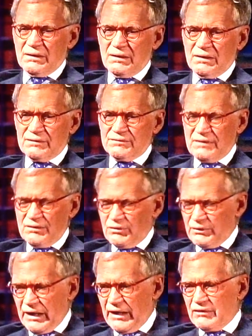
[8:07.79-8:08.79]
uh, Steve
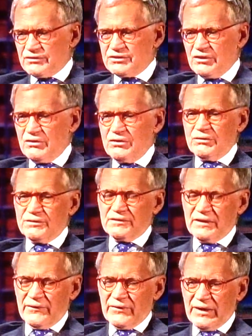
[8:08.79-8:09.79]
O'Donnell show, who was
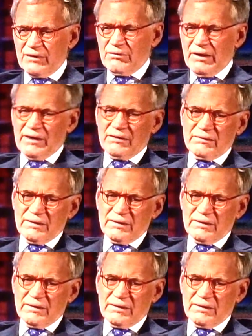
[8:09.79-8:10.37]
another head writer,